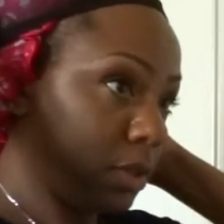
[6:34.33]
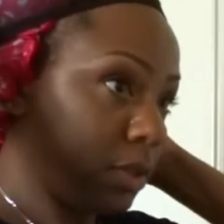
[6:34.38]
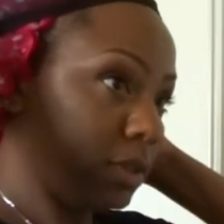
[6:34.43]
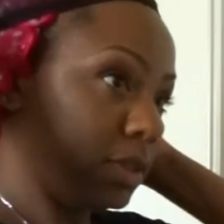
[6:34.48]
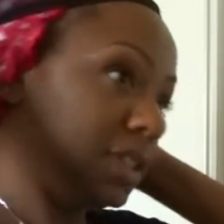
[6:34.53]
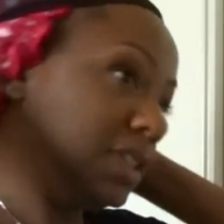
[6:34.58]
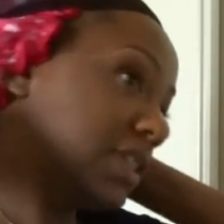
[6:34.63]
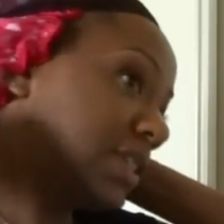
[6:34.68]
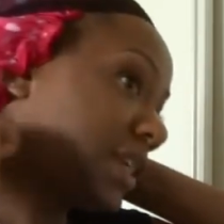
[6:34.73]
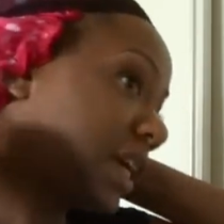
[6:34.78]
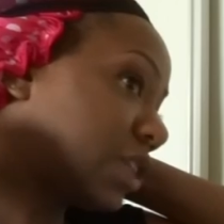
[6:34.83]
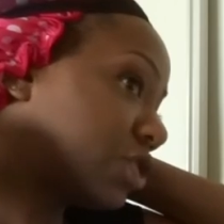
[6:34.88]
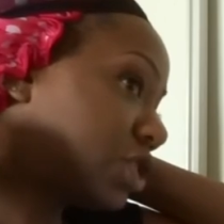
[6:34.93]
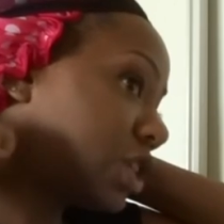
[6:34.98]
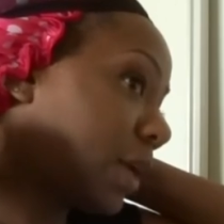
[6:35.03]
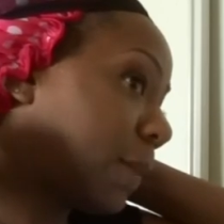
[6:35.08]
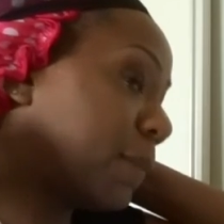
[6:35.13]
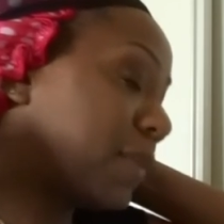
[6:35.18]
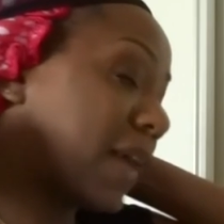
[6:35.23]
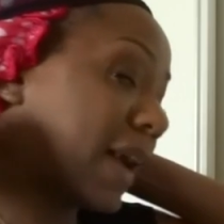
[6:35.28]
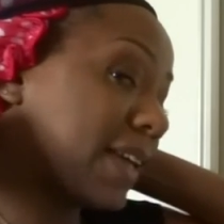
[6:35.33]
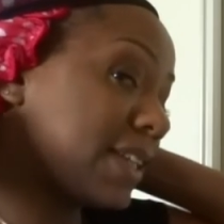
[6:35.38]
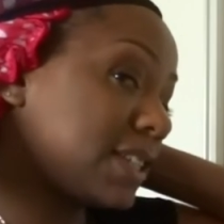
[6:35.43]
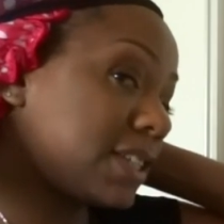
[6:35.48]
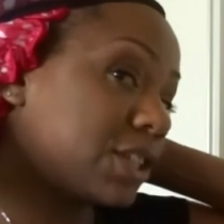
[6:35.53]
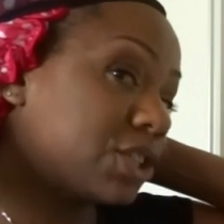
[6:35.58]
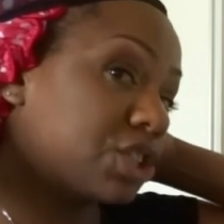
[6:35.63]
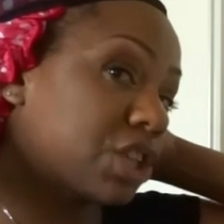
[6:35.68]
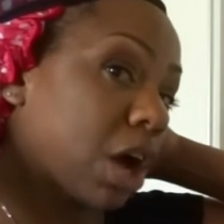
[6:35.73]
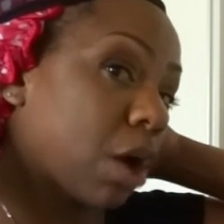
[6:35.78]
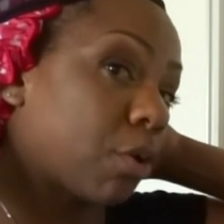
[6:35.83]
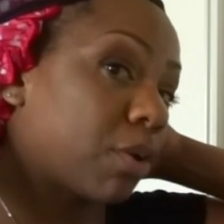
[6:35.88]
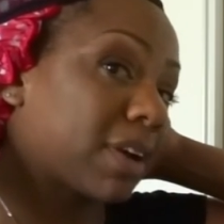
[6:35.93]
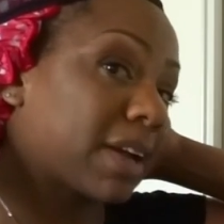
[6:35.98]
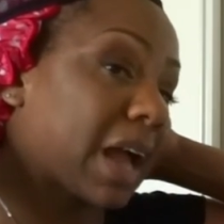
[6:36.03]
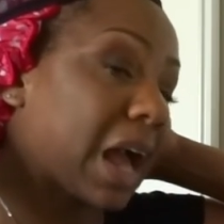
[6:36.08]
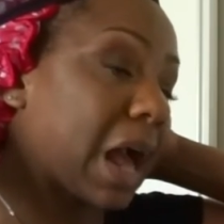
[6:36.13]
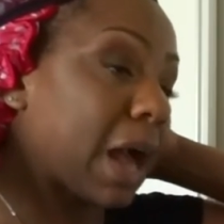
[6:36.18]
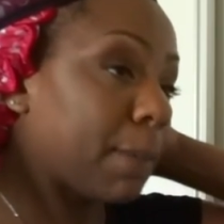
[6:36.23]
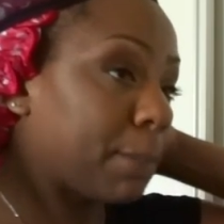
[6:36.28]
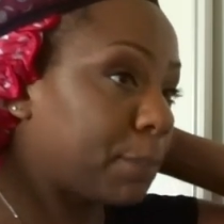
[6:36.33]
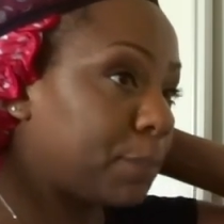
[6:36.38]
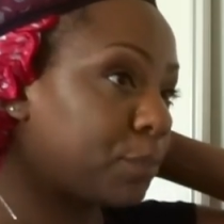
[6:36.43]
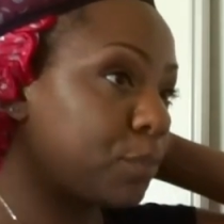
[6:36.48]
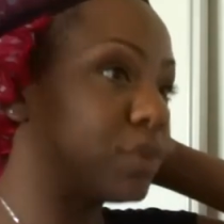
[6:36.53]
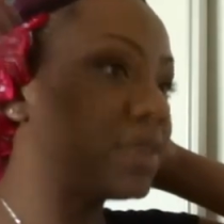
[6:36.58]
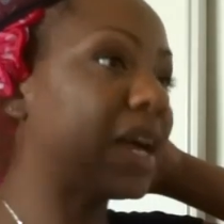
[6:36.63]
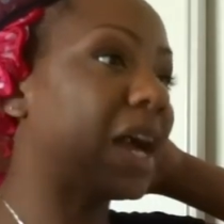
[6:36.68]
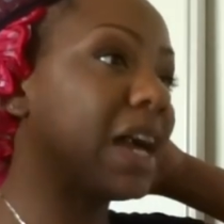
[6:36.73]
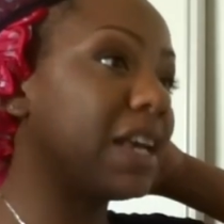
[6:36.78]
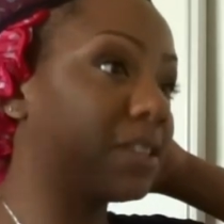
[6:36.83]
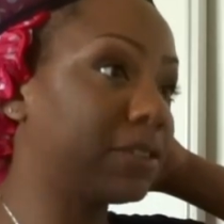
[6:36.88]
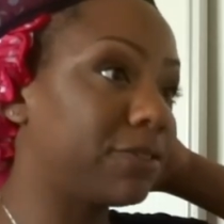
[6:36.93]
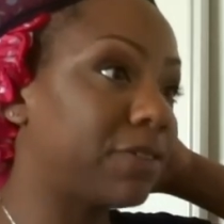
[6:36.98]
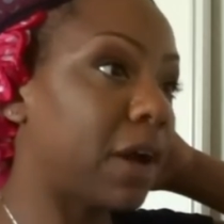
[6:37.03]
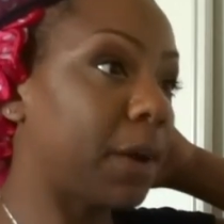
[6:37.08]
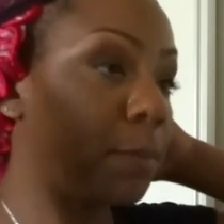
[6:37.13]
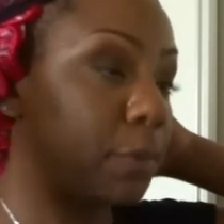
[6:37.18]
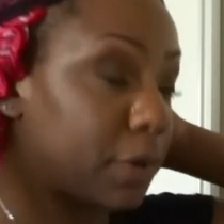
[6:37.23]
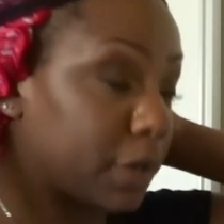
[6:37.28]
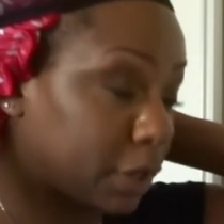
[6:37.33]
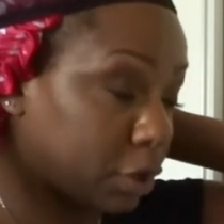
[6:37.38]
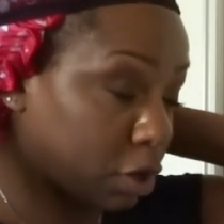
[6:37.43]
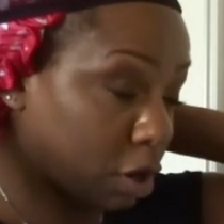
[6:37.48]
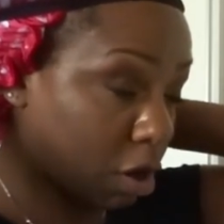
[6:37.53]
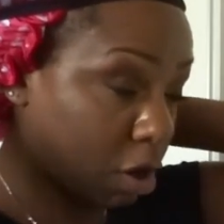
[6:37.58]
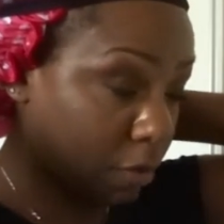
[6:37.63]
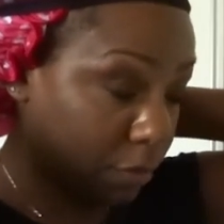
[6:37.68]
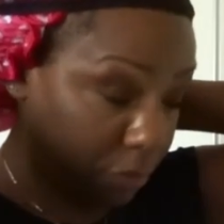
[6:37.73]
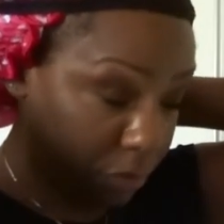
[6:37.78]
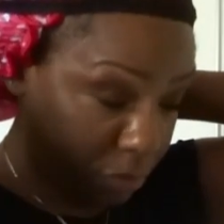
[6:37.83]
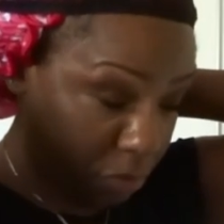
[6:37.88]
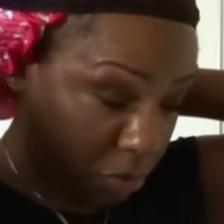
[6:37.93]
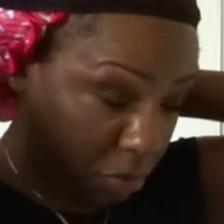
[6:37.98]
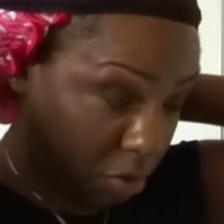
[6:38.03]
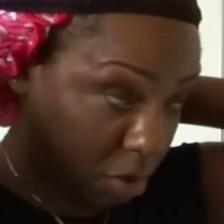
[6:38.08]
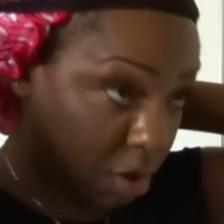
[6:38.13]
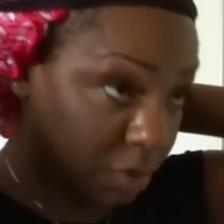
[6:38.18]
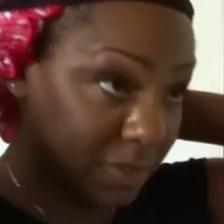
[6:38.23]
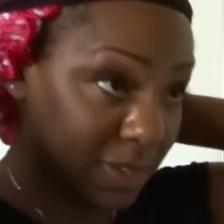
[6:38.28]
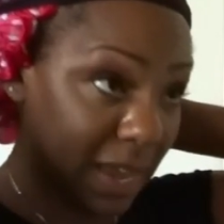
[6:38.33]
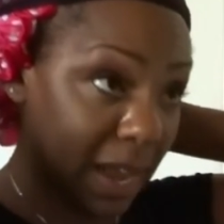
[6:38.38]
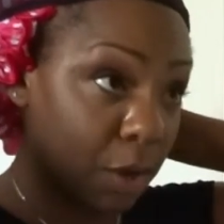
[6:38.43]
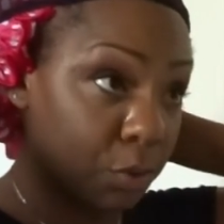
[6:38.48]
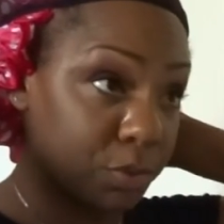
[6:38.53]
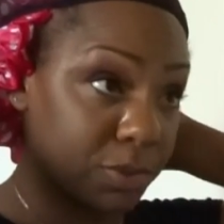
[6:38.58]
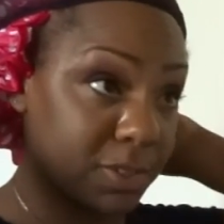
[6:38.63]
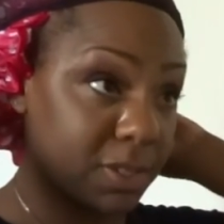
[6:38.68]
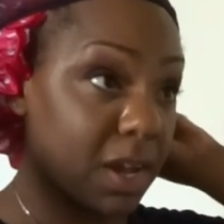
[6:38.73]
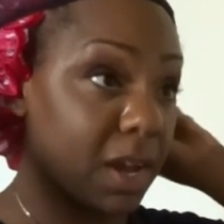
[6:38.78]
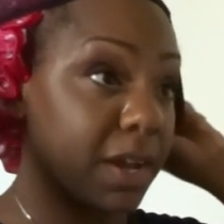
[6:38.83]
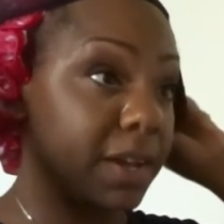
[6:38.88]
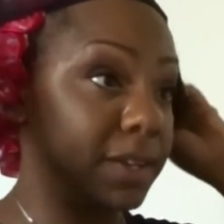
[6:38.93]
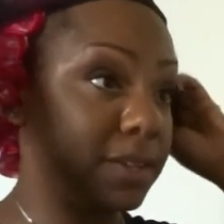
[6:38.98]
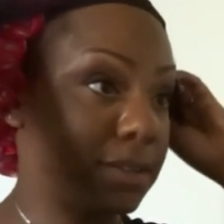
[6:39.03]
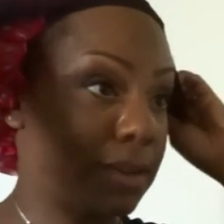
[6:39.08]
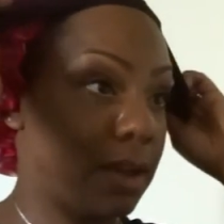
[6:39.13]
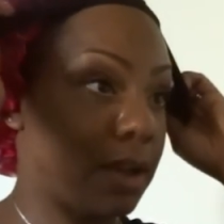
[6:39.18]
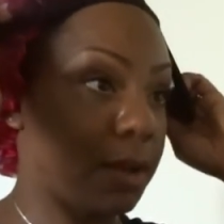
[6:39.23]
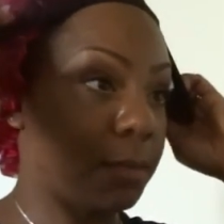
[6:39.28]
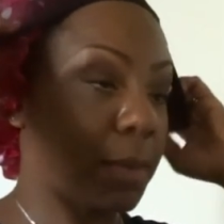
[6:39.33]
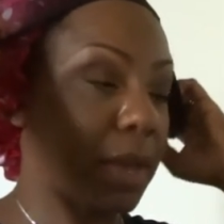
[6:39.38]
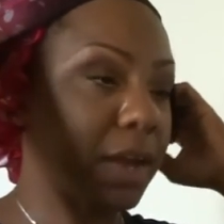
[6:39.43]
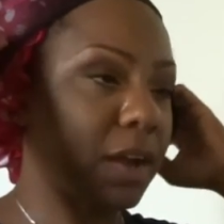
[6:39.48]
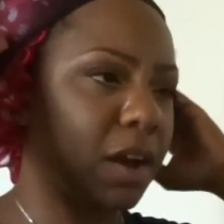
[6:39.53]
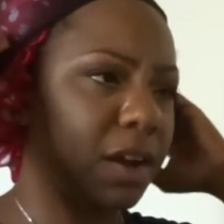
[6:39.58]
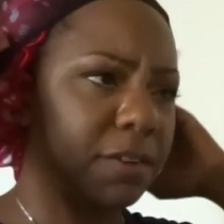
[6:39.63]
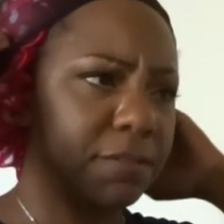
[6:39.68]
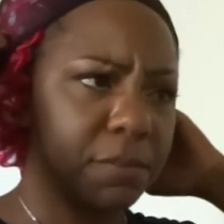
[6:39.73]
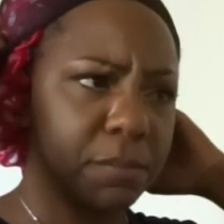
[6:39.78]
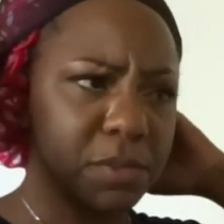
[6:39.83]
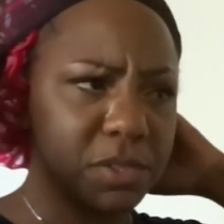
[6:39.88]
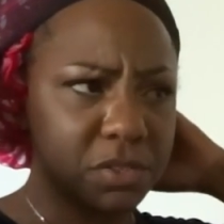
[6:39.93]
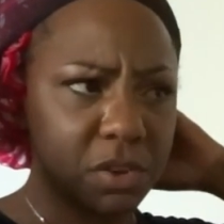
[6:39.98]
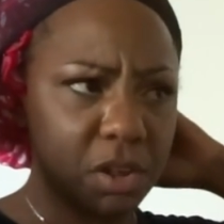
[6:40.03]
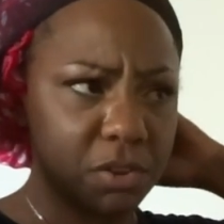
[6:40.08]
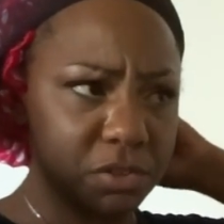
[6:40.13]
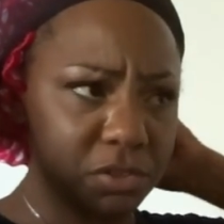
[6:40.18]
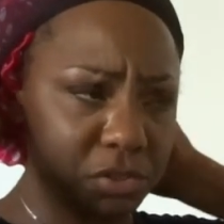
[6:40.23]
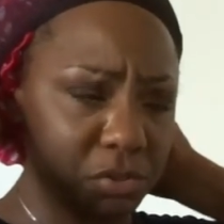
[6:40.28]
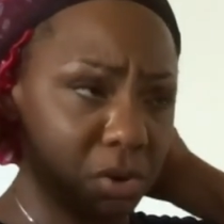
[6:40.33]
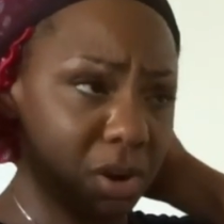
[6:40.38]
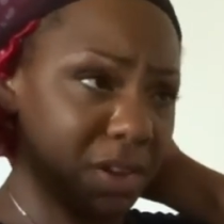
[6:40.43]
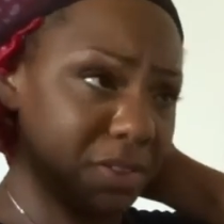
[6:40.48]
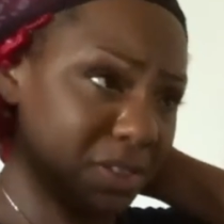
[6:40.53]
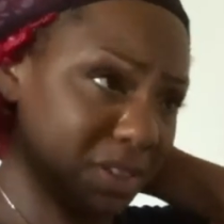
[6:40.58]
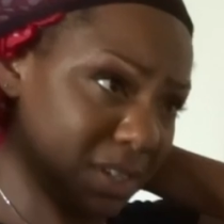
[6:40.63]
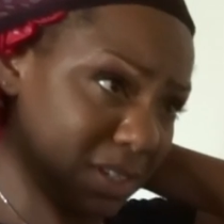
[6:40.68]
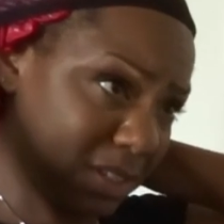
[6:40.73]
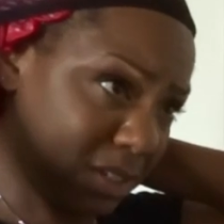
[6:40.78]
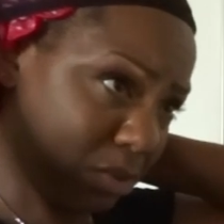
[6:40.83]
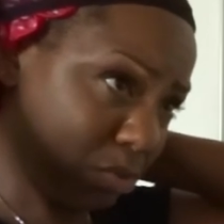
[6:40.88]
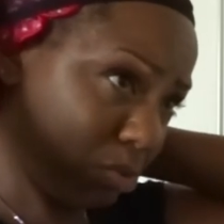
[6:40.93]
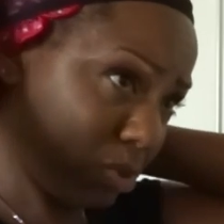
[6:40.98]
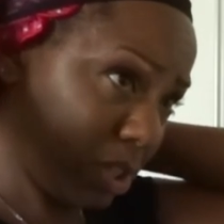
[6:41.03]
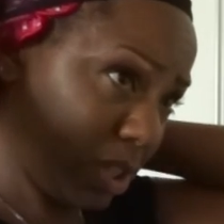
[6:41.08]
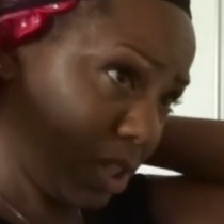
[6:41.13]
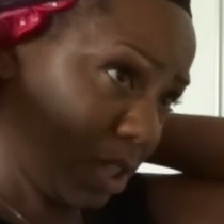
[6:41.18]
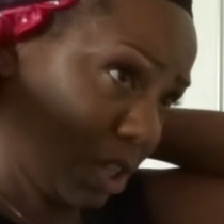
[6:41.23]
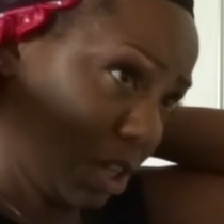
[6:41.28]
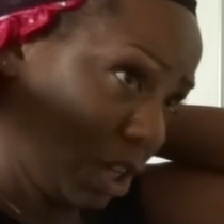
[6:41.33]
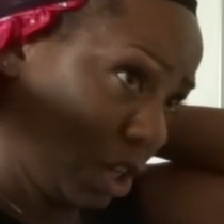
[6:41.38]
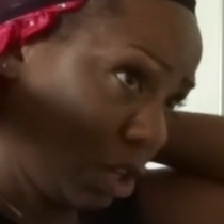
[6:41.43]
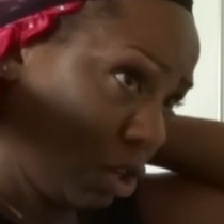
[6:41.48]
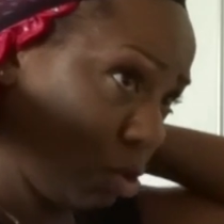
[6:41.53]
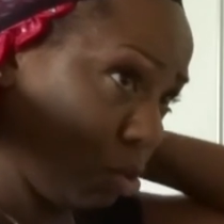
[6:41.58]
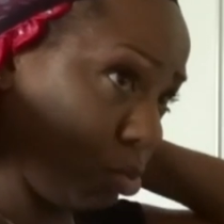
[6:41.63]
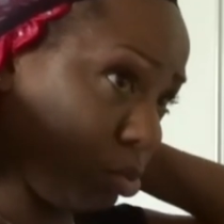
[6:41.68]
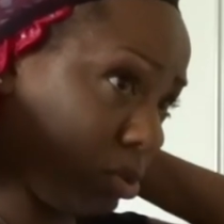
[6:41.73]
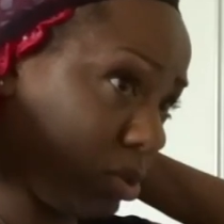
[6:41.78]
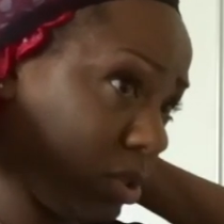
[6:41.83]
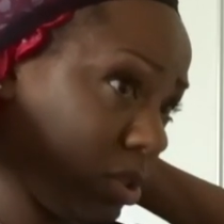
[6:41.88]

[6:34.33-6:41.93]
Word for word: This is actually a plastic shower cap that has fabric on the outside. Um, I got it from the dollar store. I think it's really cute